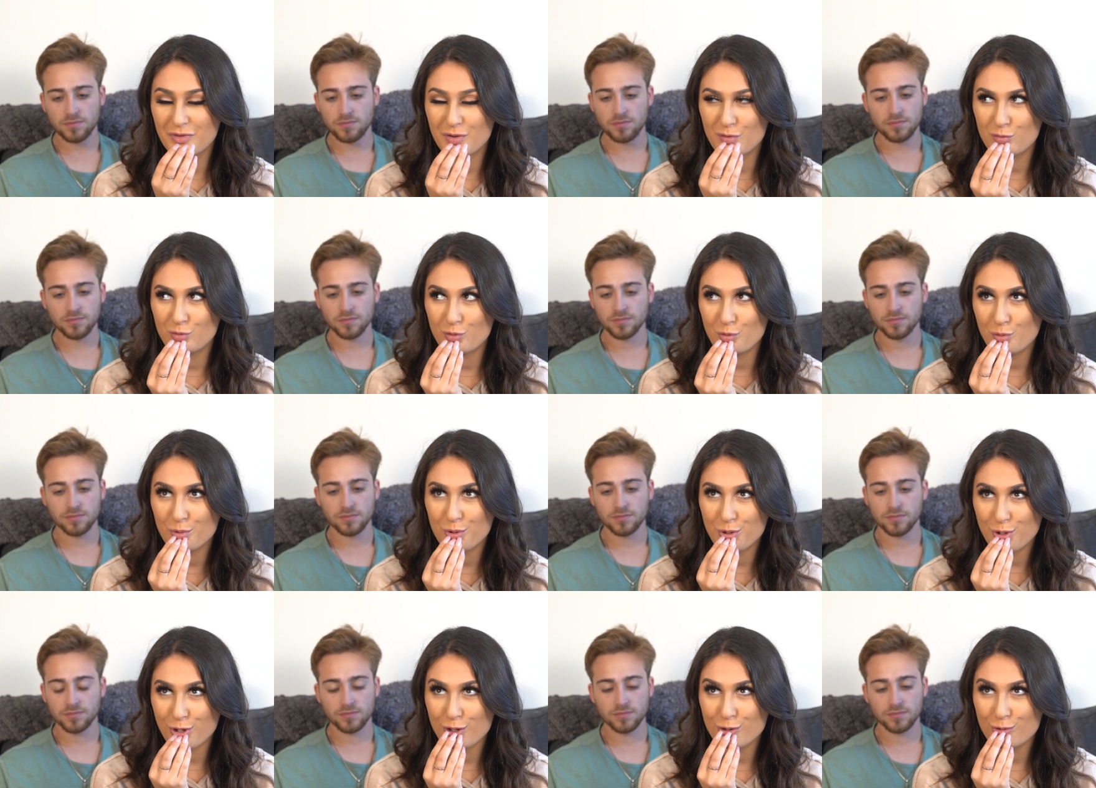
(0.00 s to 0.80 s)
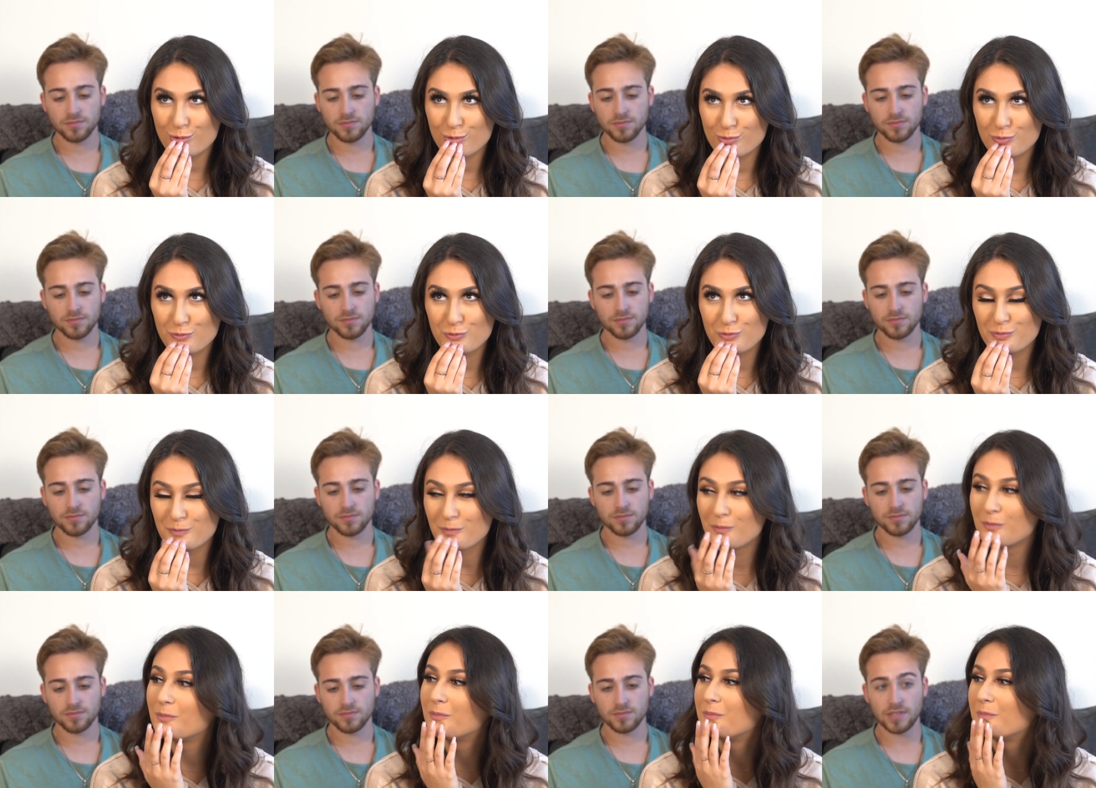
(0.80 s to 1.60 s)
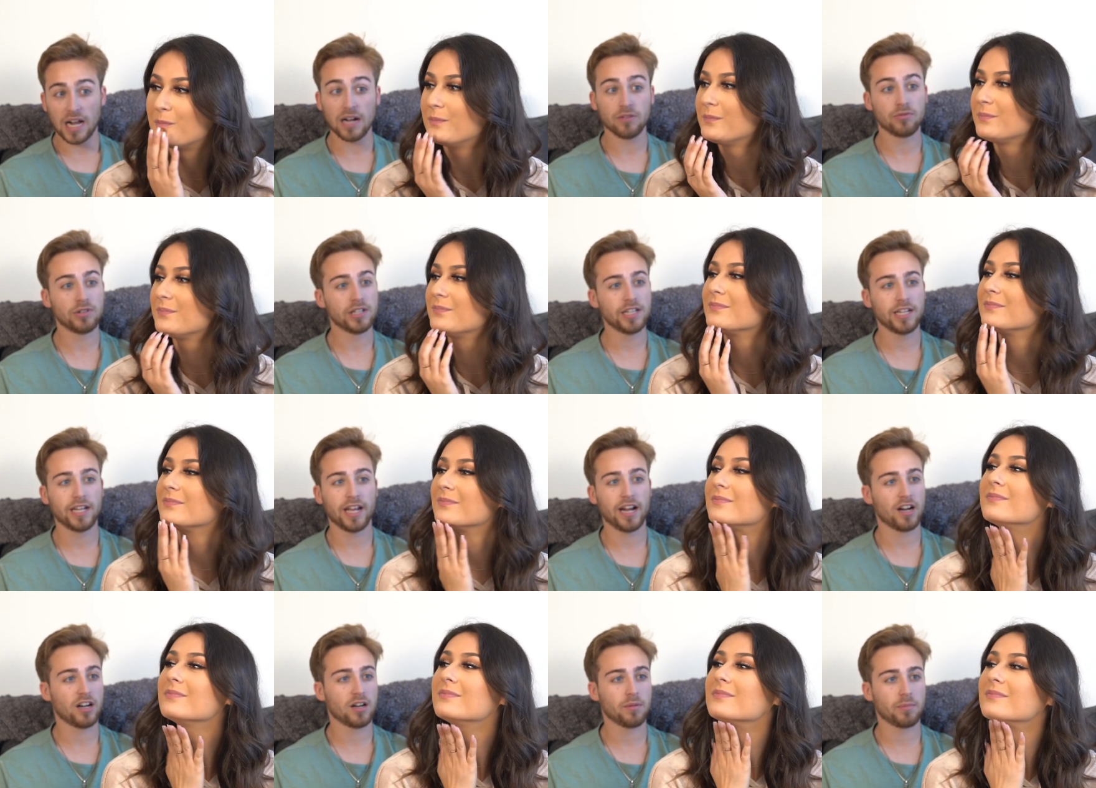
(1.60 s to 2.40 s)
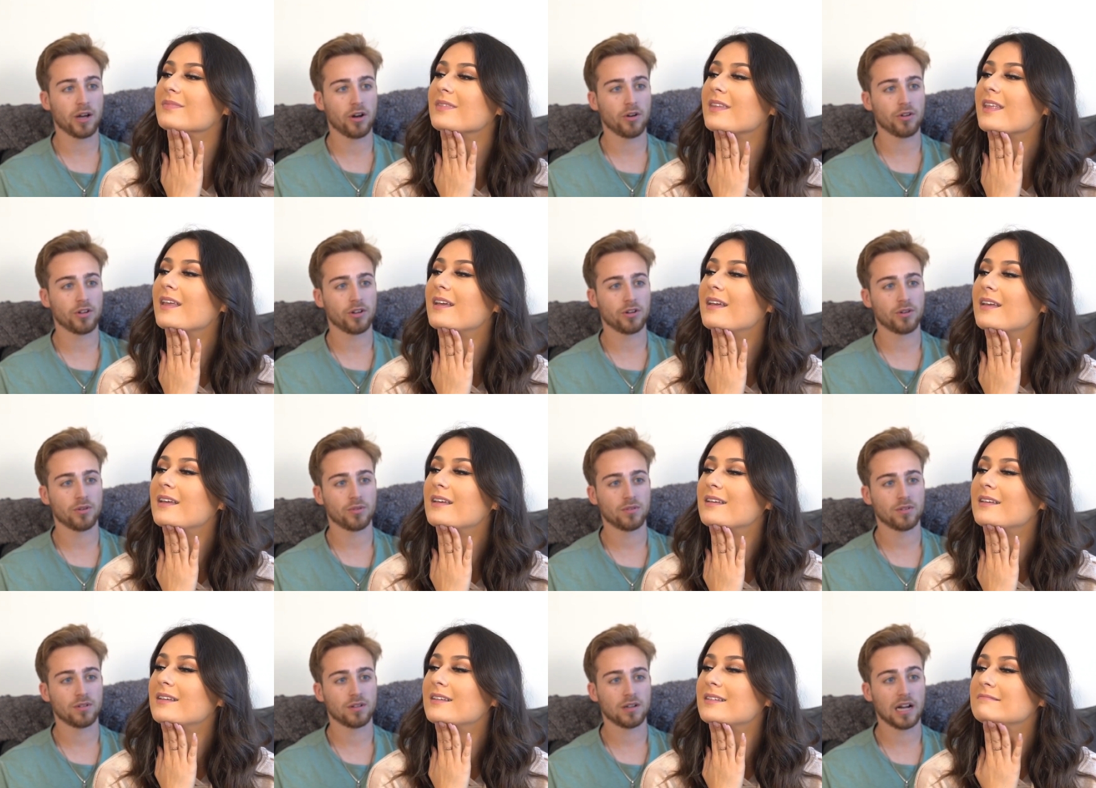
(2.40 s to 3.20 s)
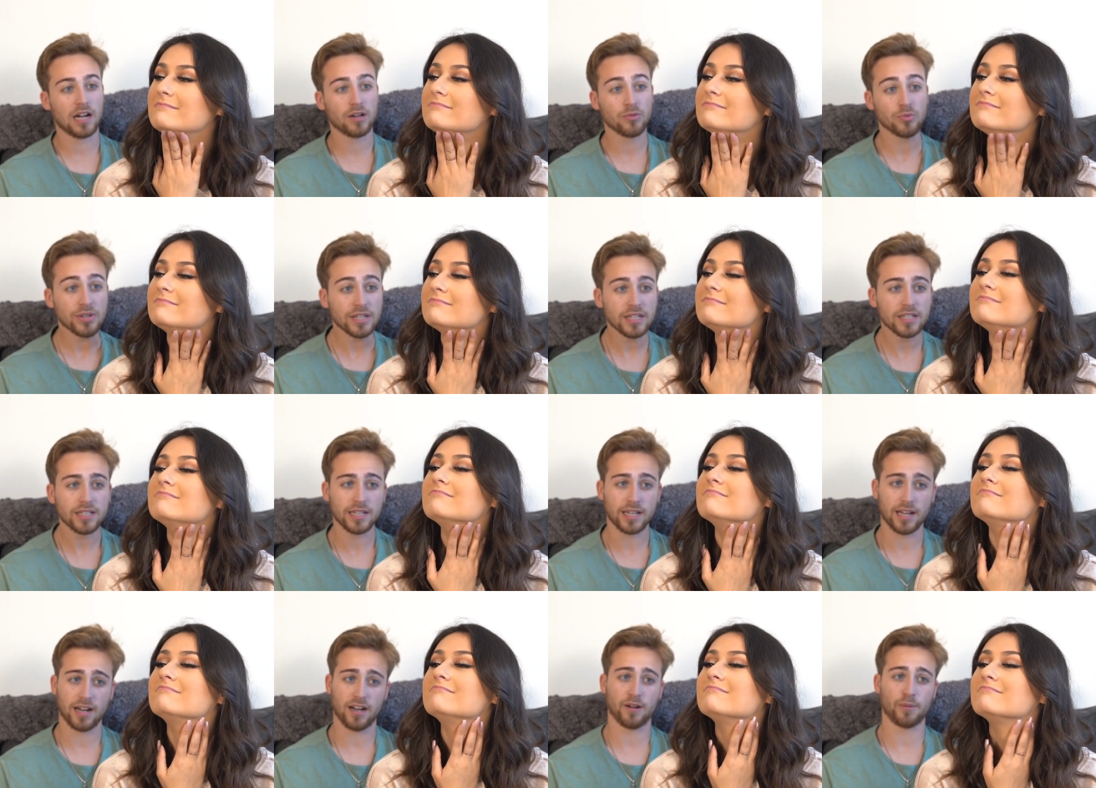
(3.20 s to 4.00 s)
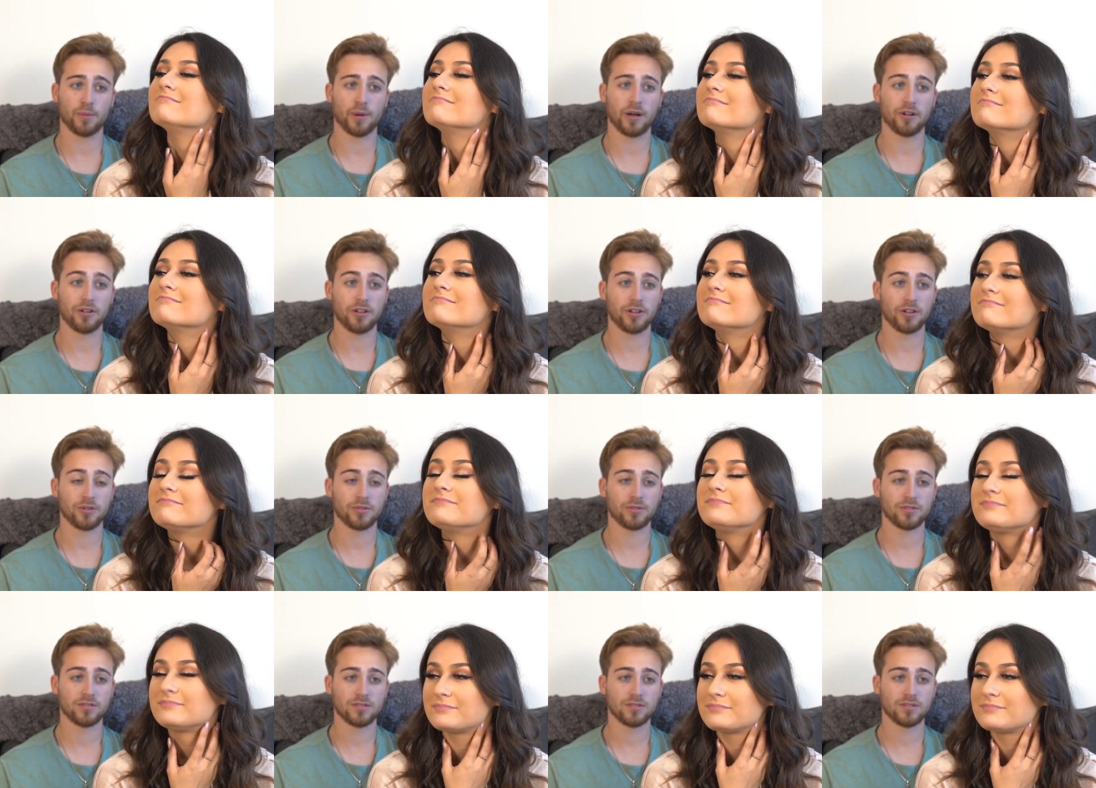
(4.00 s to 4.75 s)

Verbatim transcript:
Speaker 1: That's so cute. I really cared about you. I really care about you.